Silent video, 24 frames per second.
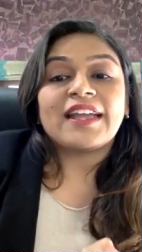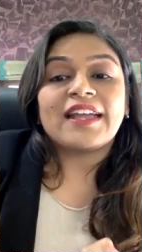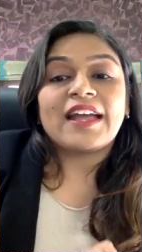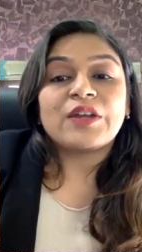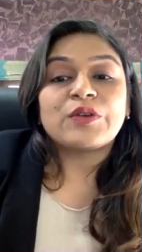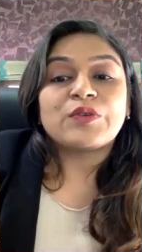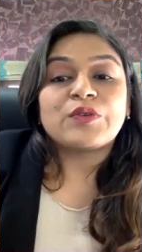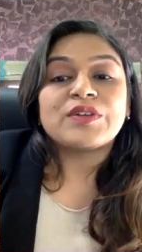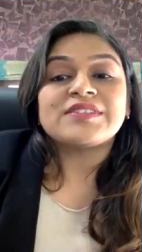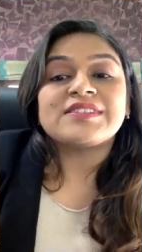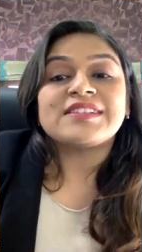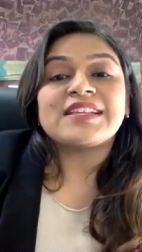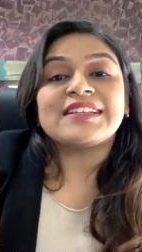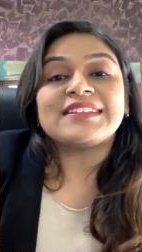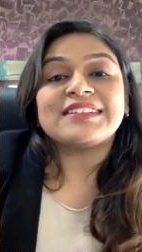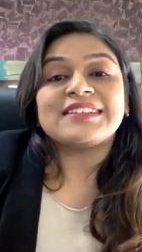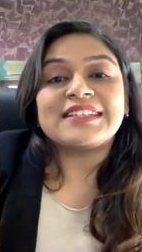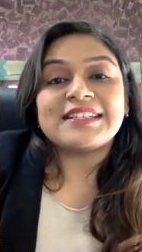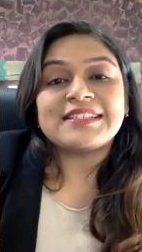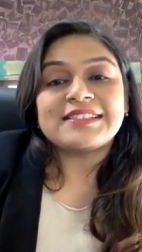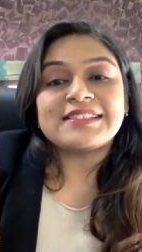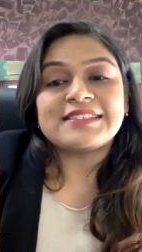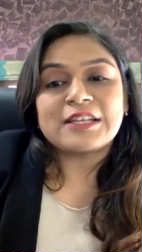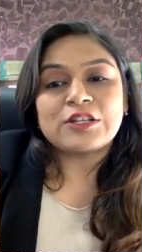addressing
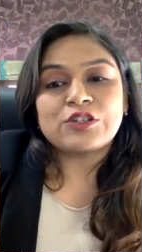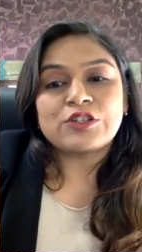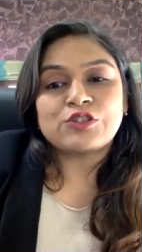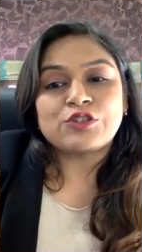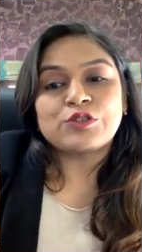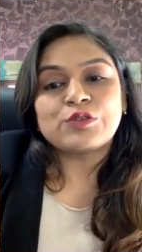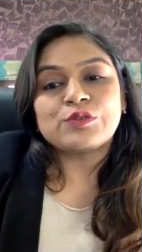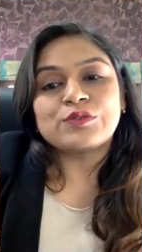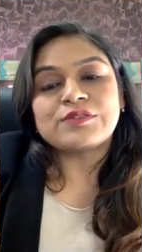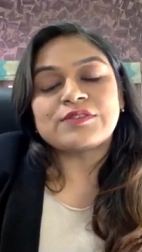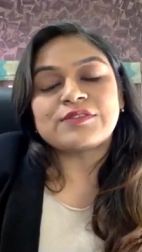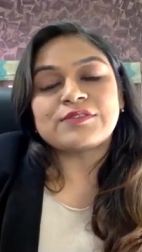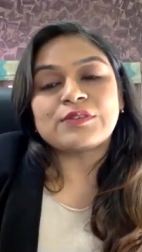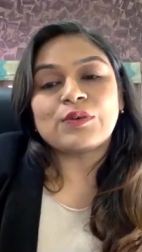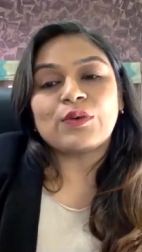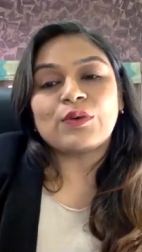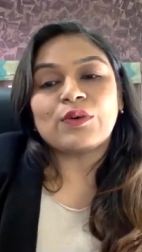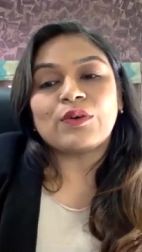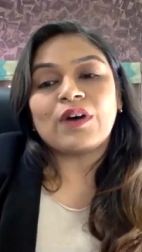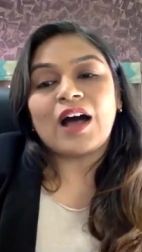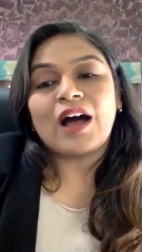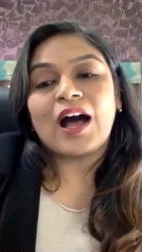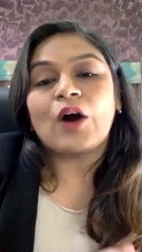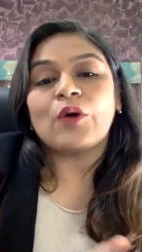these issues.
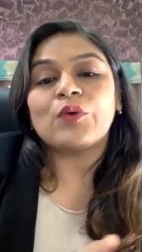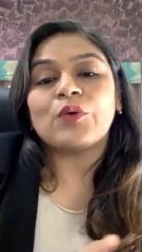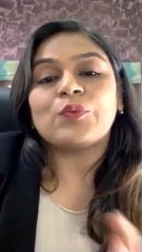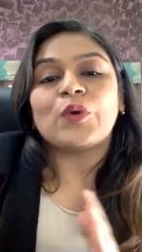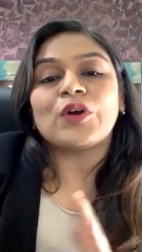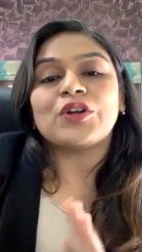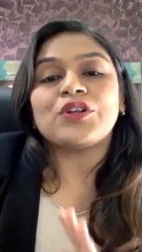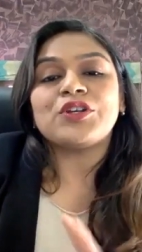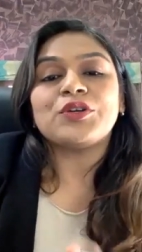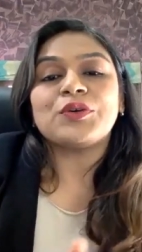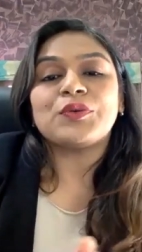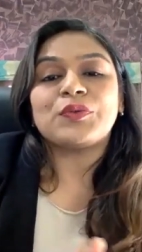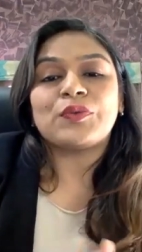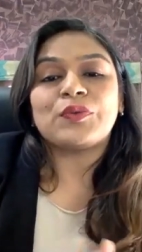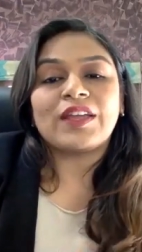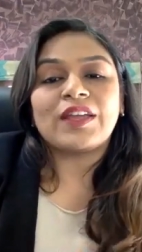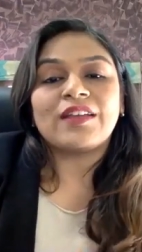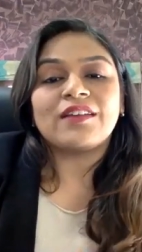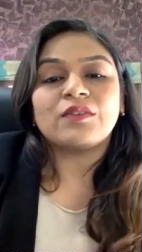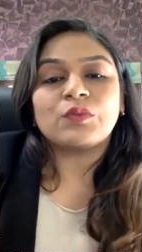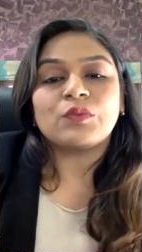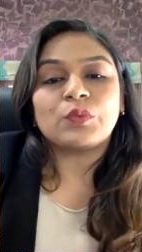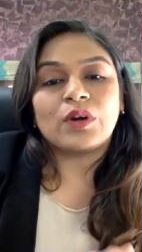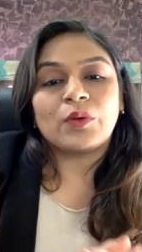So what do you
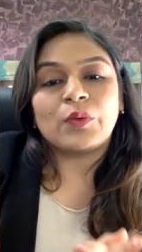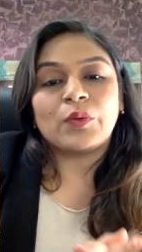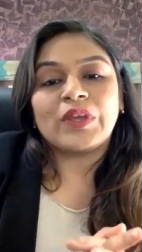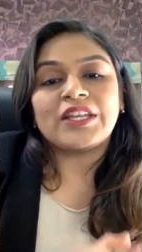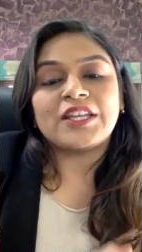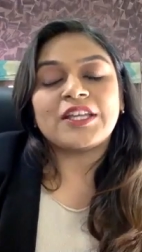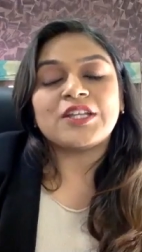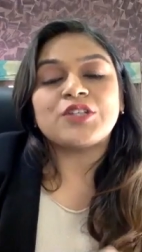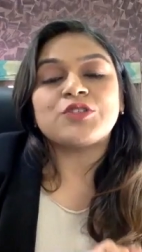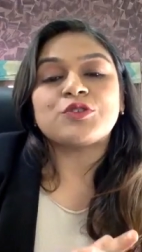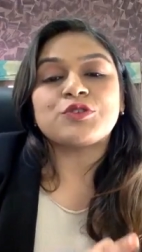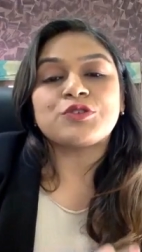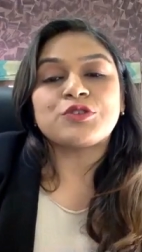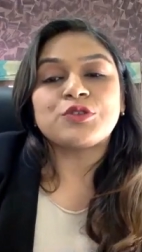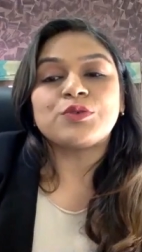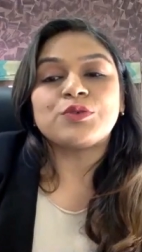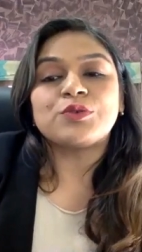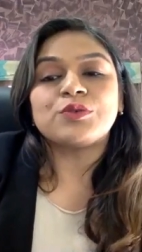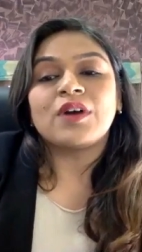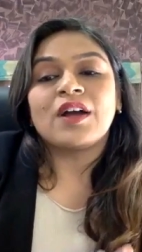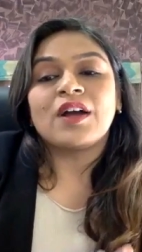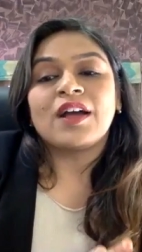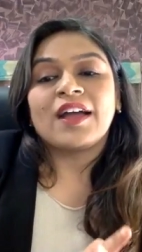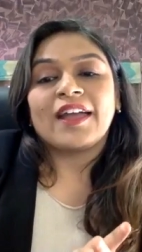think we need to
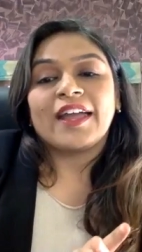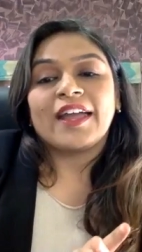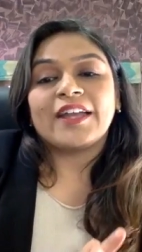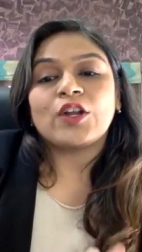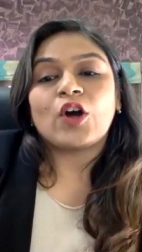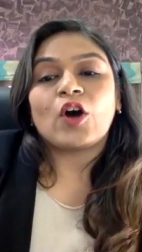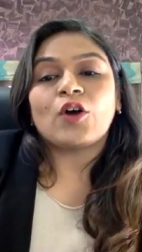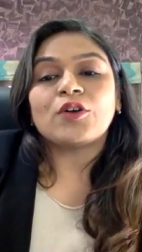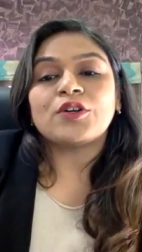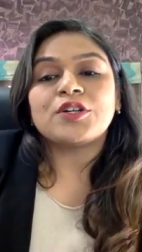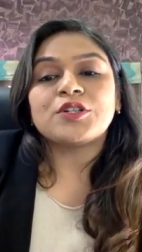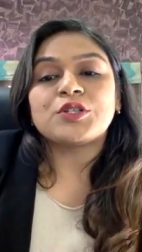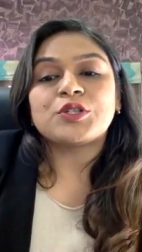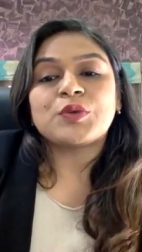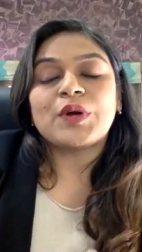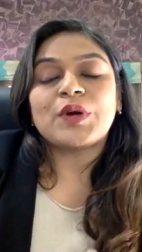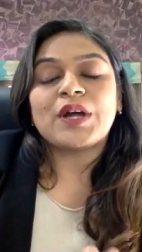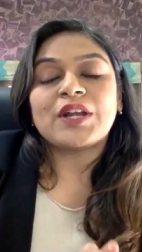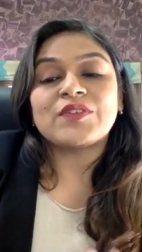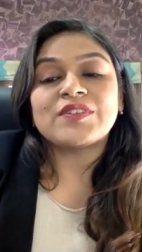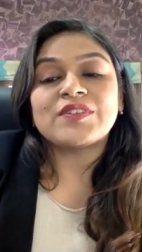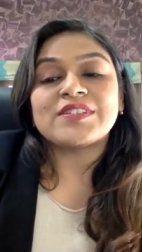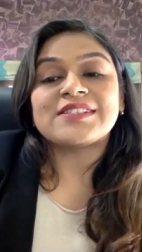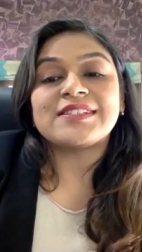do in order to
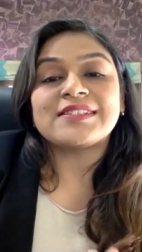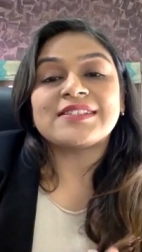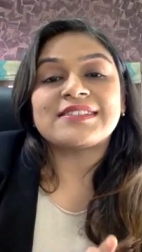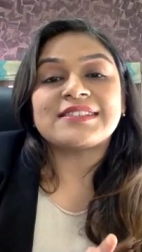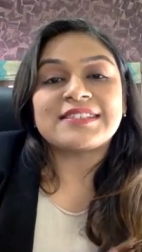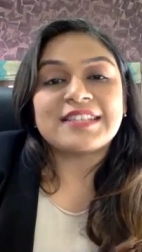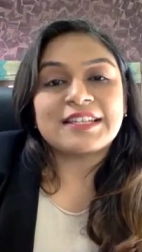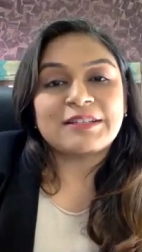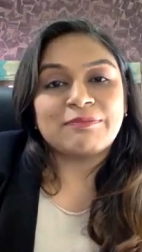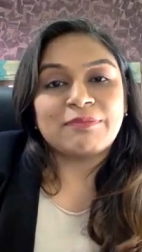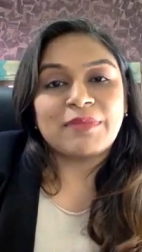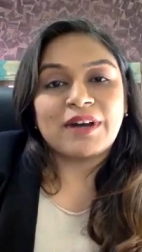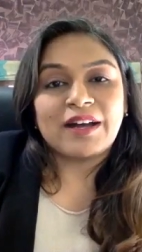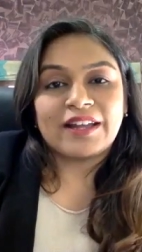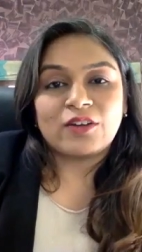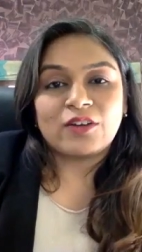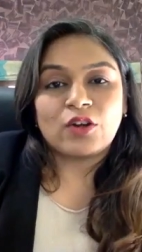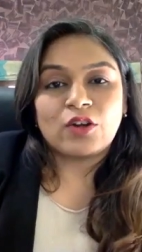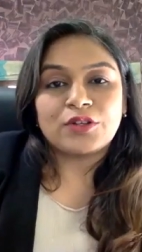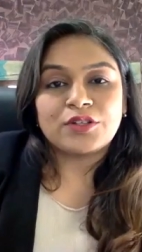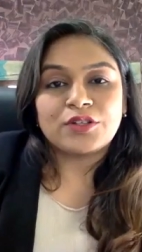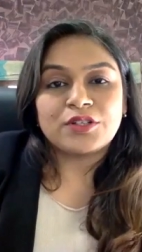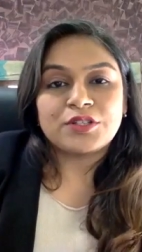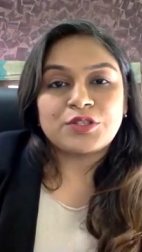address this stigma, in
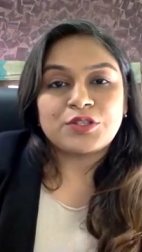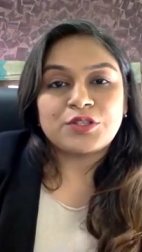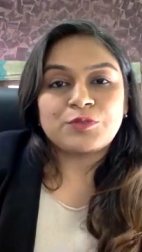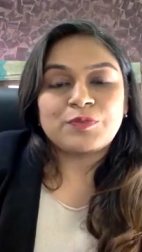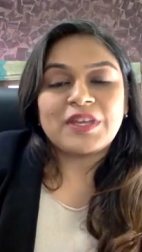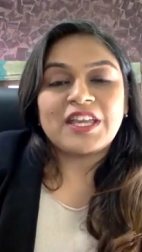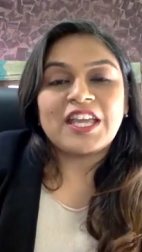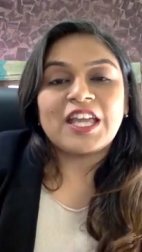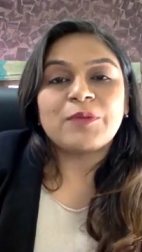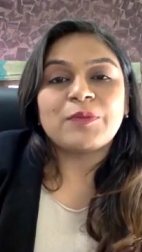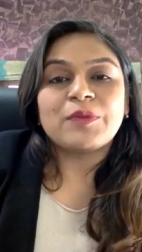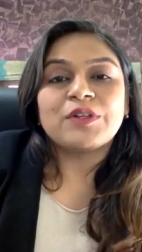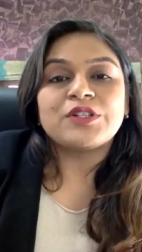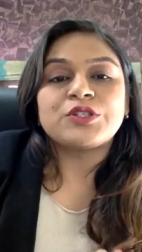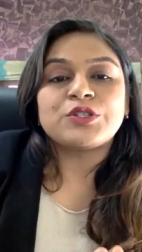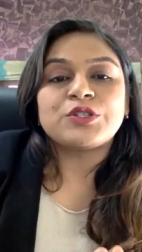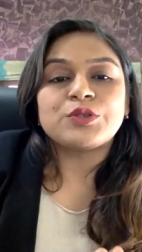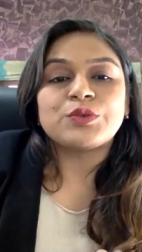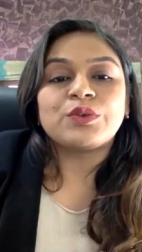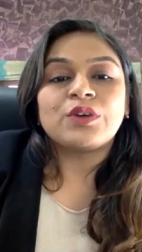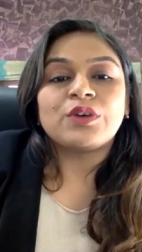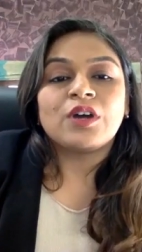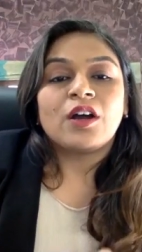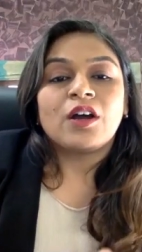order to be able
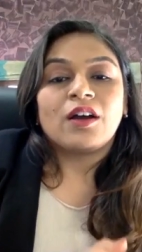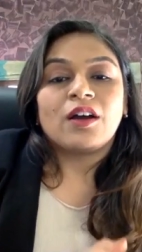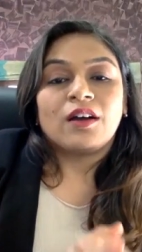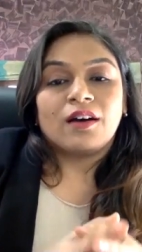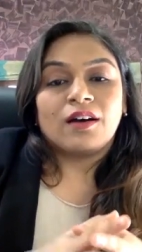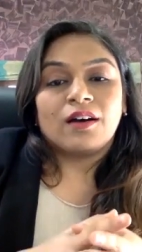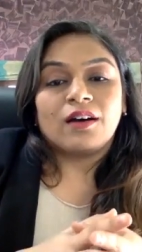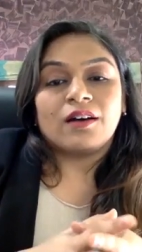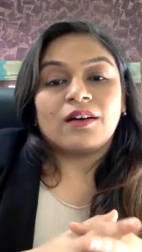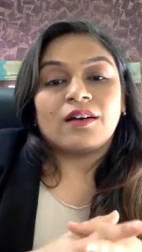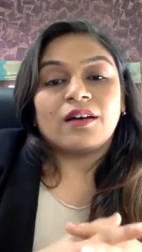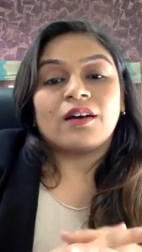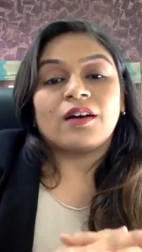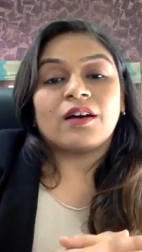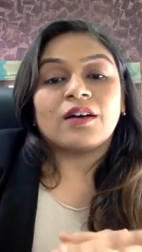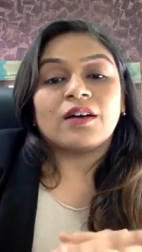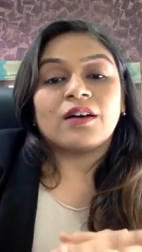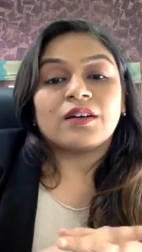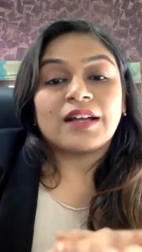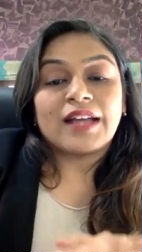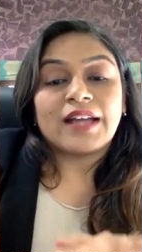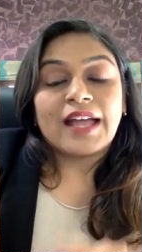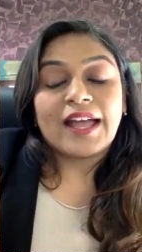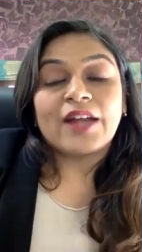to
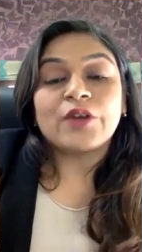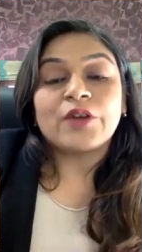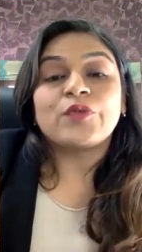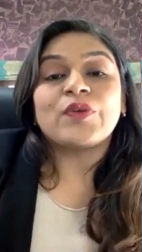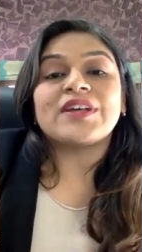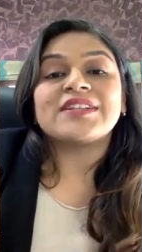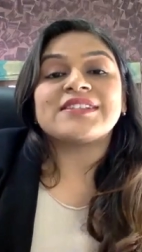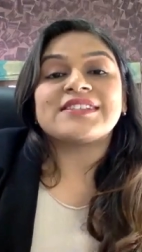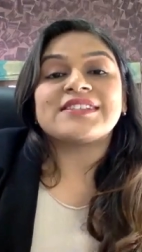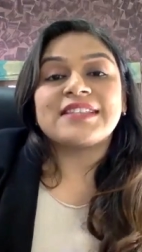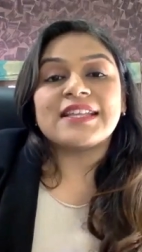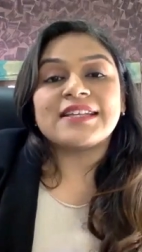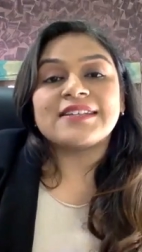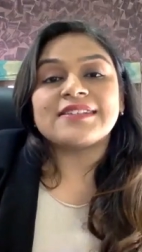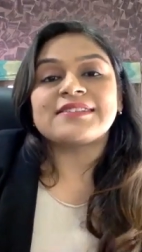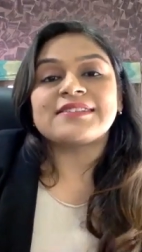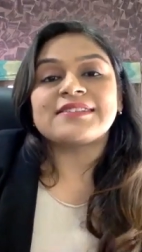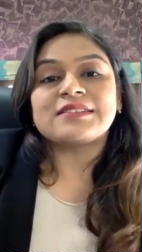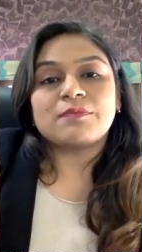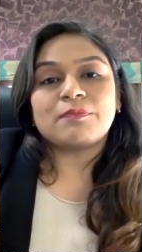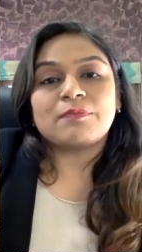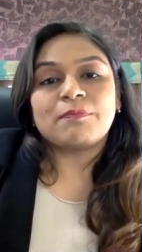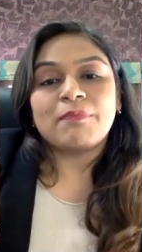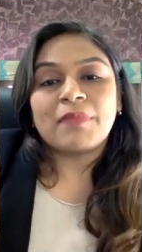address
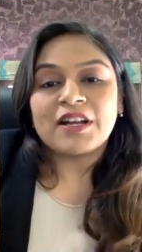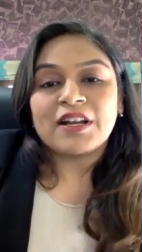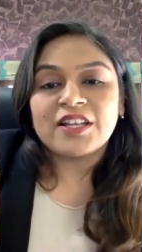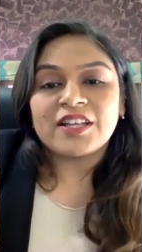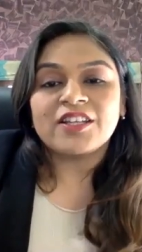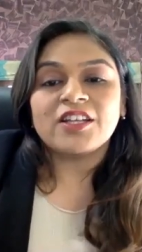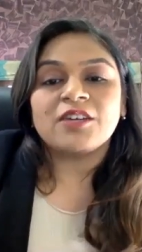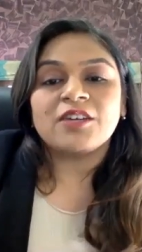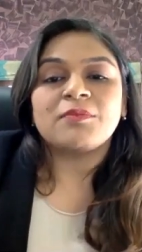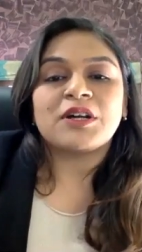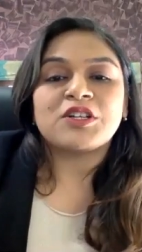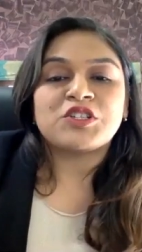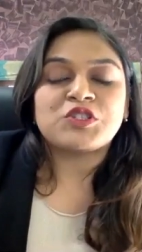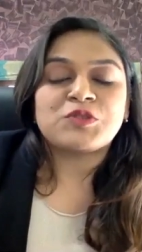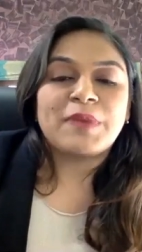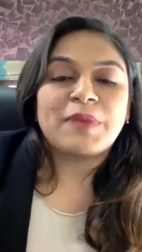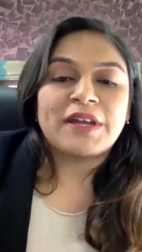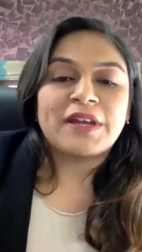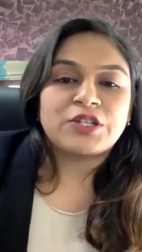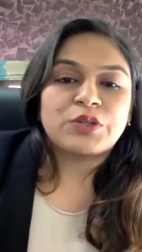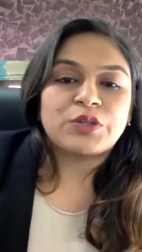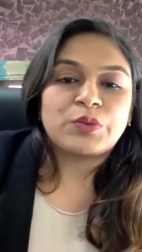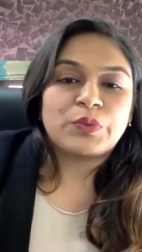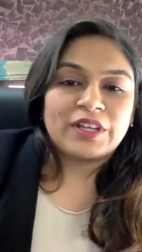this in a much
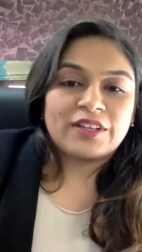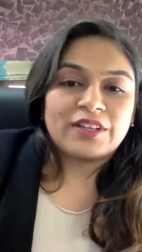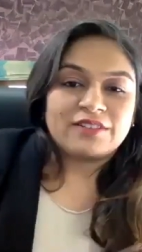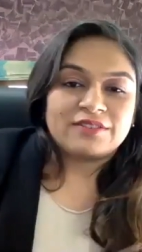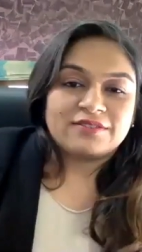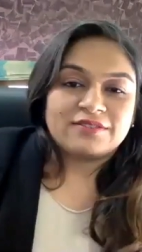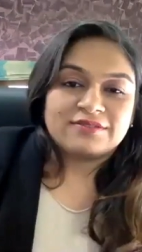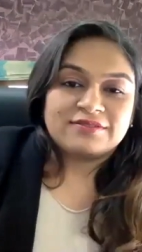better way?